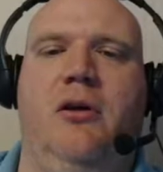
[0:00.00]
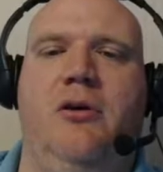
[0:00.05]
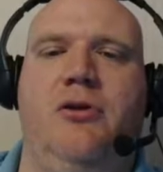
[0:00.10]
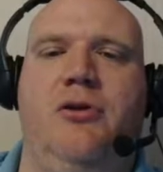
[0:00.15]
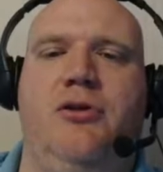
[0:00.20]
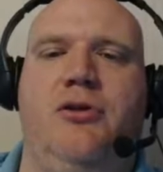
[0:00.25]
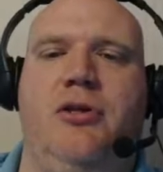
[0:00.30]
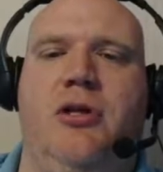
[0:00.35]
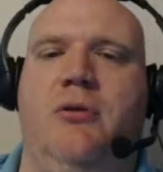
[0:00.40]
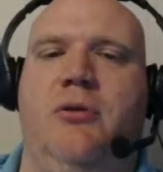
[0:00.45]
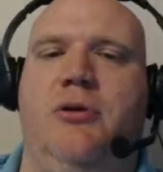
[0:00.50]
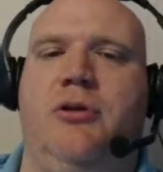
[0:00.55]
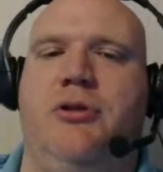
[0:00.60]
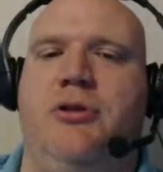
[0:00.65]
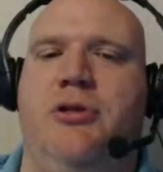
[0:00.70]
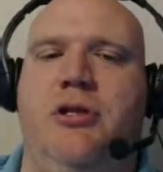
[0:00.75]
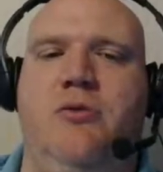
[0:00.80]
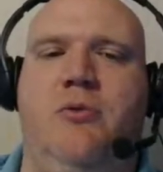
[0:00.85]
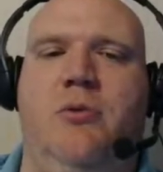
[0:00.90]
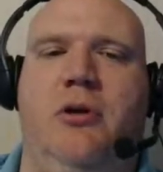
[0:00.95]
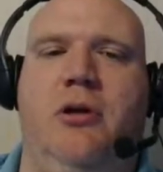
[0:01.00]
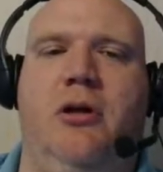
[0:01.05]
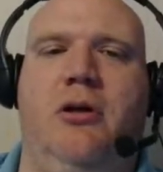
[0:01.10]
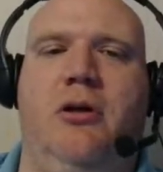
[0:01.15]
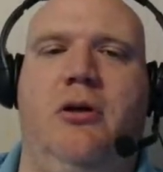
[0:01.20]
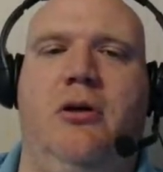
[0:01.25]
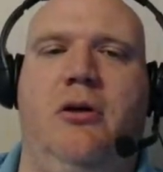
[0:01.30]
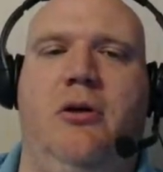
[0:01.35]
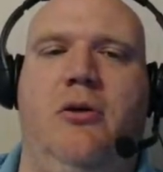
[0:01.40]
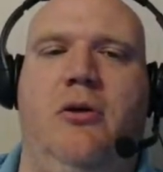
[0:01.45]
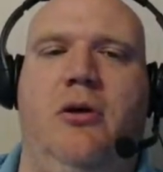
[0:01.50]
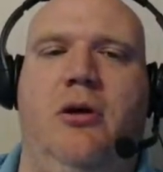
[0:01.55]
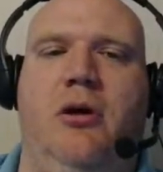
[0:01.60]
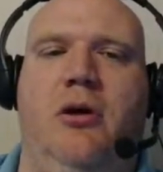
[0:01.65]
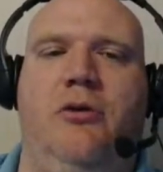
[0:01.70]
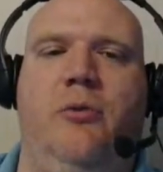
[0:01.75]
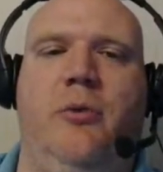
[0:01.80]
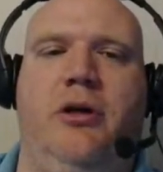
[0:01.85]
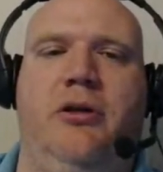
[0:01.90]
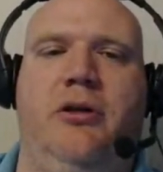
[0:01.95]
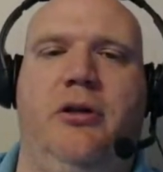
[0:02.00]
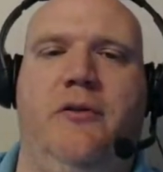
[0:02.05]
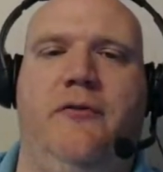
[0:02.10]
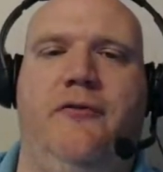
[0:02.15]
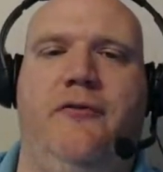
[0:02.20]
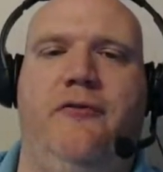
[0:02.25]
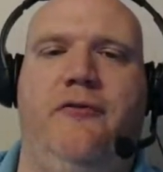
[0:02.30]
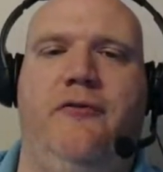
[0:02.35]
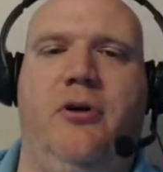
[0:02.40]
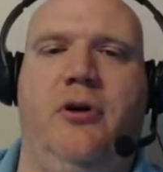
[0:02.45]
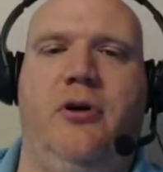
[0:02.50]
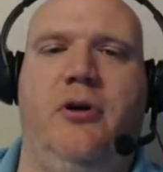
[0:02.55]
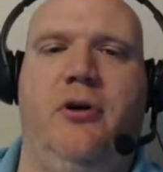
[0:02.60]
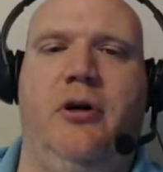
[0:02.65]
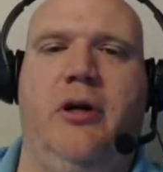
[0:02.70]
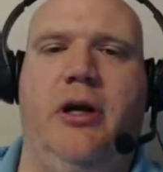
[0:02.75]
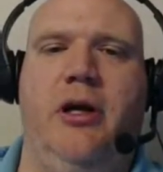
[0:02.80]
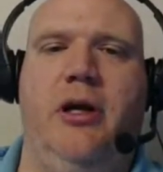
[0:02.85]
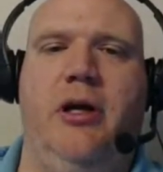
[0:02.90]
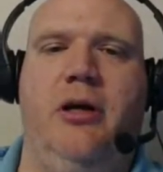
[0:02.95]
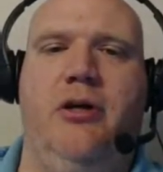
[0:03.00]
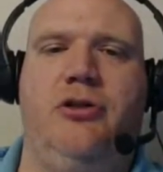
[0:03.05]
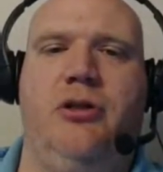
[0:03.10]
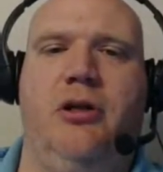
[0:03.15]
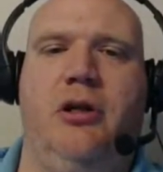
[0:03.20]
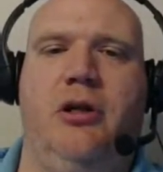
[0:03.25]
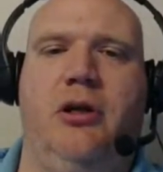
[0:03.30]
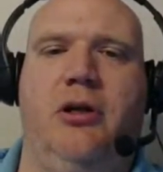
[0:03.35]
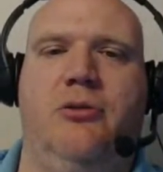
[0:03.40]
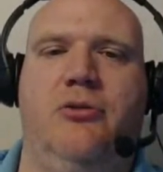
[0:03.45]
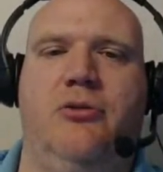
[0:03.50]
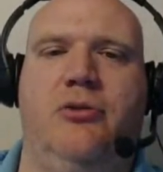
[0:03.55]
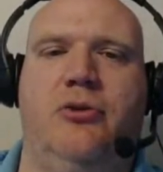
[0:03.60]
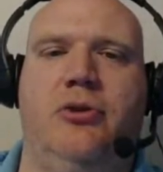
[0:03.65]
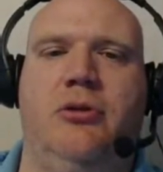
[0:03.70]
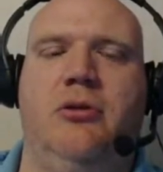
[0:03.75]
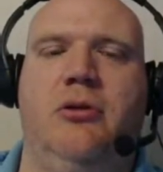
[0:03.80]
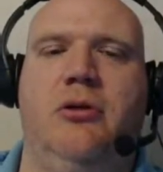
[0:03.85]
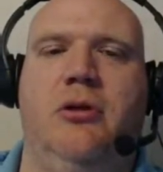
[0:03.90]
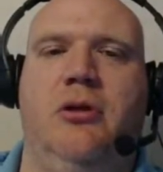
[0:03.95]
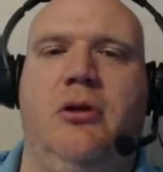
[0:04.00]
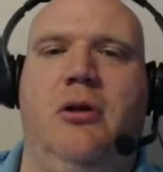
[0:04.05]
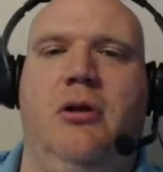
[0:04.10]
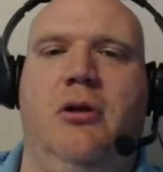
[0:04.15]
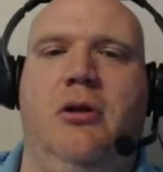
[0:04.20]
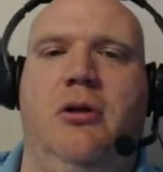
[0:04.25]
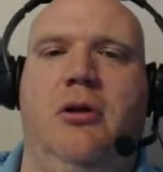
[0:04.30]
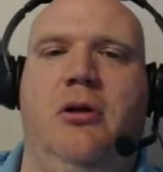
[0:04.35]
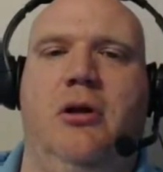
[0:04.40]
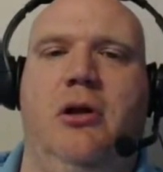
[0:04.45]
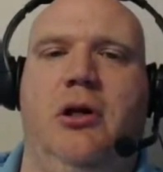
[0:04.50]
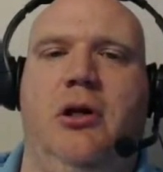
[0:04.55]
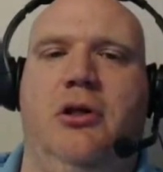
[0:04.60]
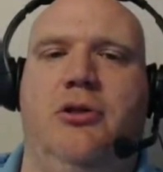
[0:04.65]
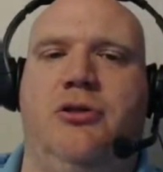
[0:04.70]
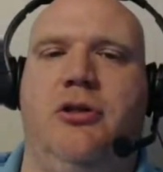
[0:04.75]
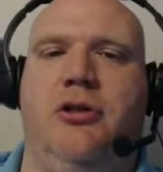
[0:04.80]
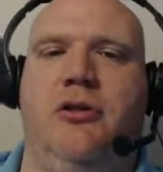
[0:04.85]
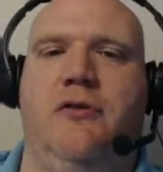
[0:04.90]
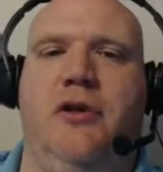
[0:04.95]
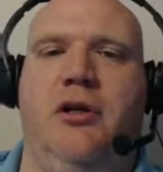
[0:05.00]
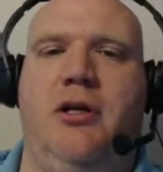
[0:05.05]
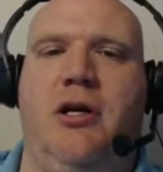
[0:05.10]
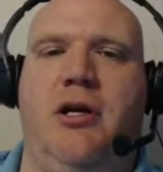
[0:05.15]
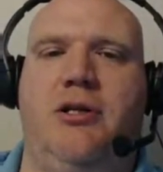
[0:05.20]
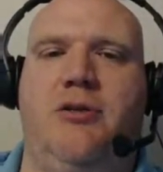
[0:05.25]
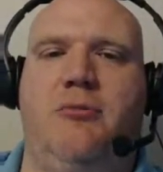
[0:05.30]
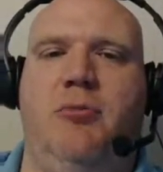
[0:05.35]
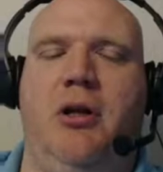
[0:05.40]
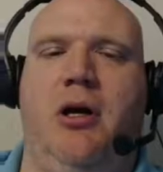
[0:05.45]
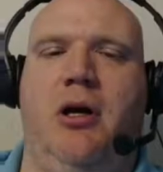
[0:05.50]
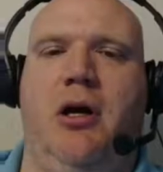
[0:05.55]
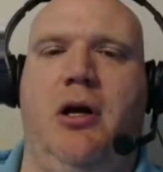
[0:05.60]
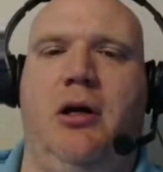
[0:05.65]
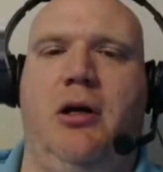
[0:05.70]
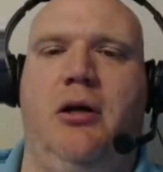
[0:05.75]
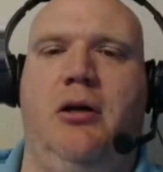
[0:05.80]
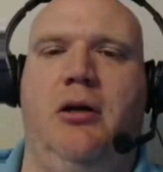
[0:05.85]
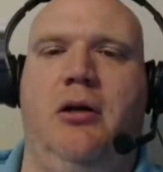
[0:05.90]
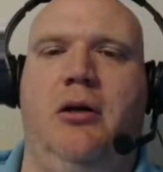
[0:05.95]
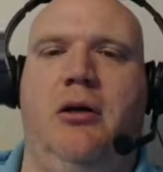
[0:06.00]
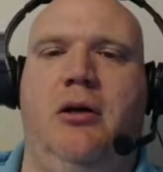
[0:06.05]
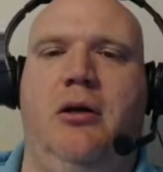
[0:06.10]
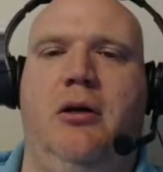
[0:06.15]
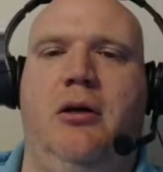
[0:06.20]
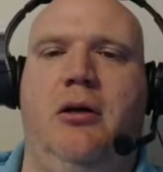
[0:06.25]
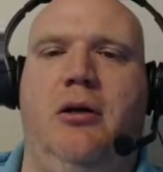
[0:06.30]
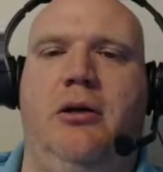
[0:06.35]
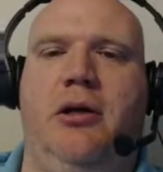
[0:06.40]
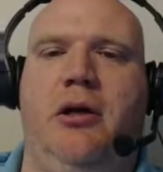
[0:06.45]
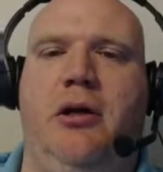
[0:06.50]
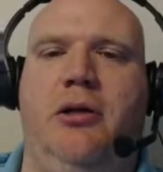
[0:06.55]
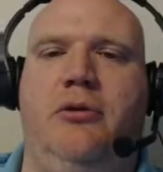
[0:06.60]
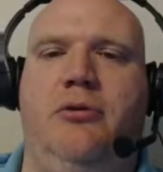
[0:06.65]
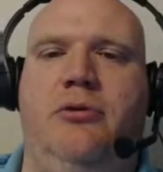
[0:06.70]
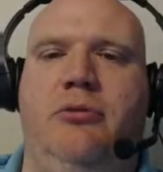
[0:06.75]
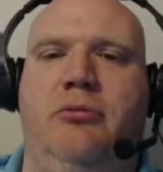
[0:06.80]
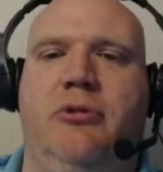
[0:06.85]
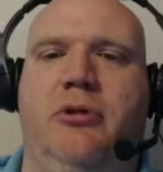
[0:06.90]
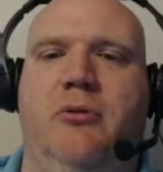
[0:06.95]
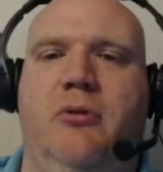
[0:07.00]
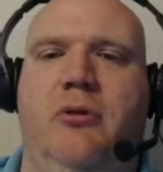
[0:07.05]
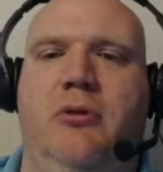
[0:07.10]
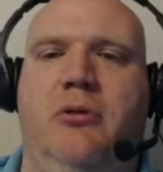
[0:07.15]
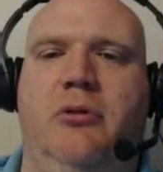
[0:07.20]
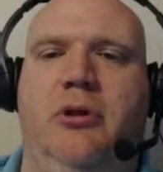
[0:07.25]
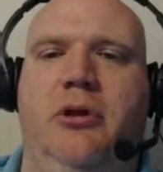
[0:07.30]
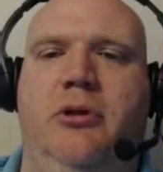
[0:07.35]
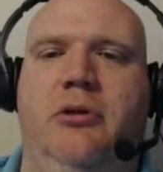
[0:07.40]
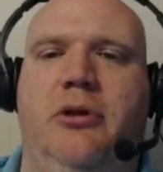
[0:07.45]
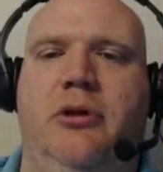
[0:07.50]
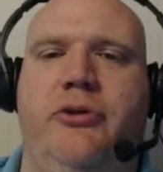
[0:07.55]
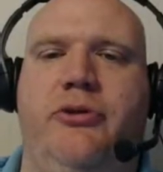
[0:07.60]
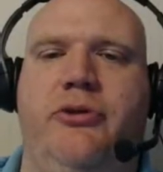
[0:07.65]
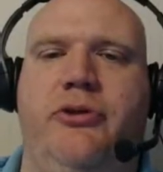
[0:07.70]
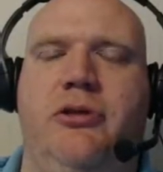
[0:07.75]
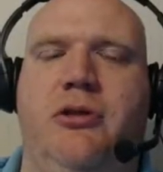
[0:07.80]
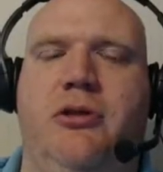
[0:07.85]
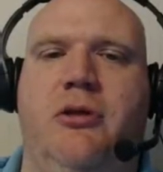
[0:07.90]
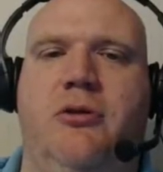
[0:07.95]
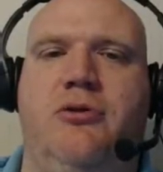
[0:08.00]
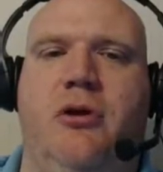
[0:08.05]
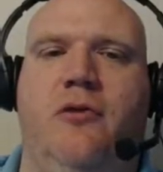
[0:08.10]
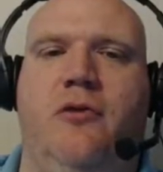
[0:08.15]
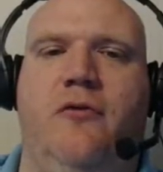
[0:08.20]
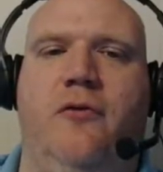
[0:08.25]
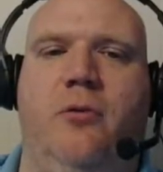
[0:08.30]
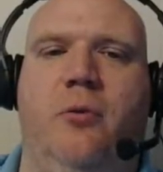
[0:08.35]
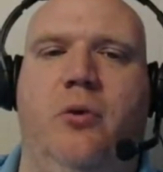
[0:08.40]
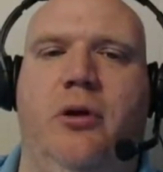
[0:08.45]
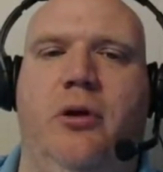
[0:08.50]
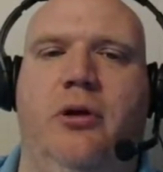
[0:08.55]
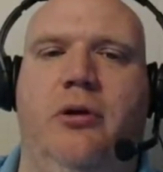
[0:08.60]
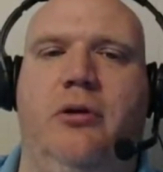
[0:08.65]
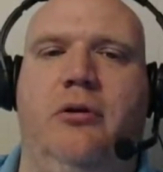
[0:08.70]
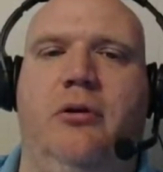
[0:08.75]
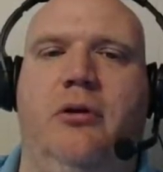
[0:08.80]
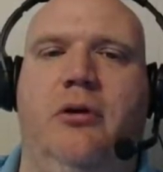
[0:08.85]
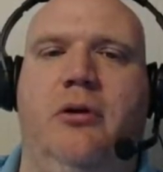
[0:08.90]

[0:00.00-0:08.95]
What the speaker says: So does this one go all the way to the far edge? It goes to the very last block. Did I do something wrong then? Because this goes over 1.